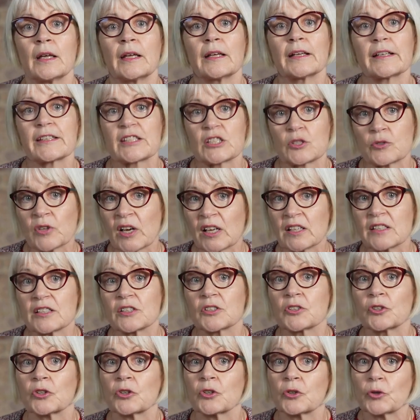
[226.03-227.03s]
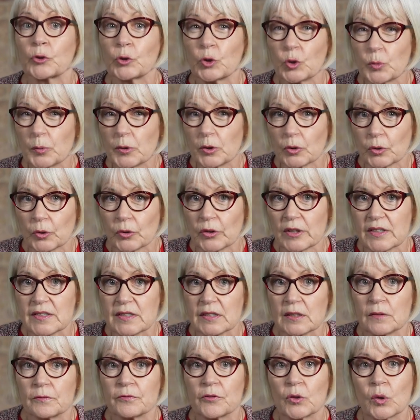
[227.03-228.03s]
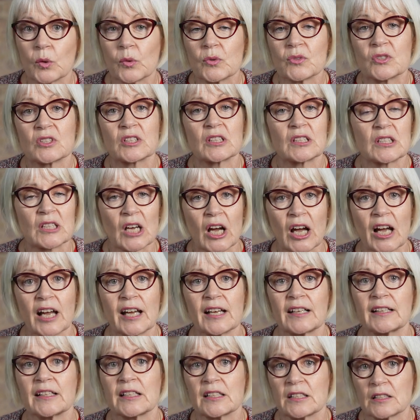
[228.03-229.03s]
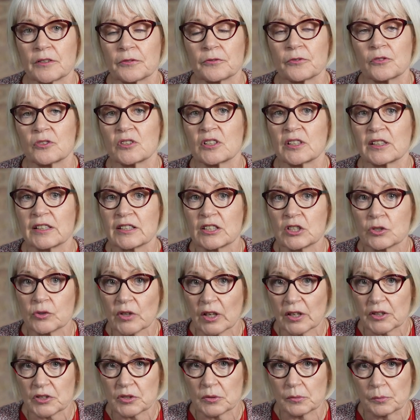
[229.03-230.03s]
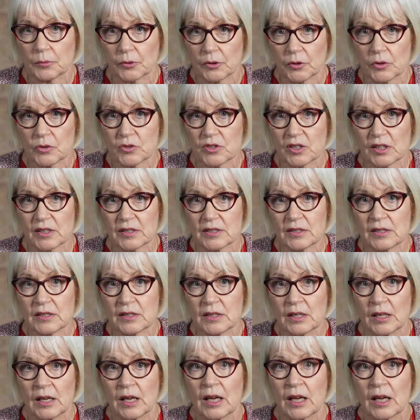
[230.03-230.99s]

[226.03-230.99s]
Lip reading: Extracting curcuminoids involves an entirely different extraction process.